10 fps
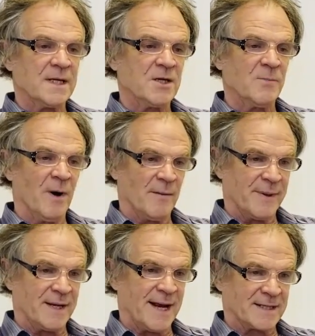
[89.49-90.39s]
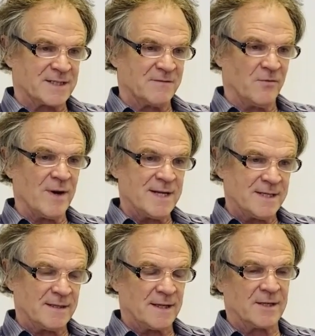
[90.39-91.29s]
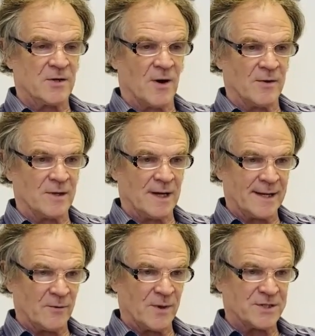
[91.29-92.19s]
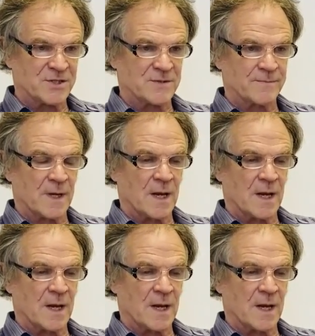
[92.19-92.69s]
You might be an active reader in your own language.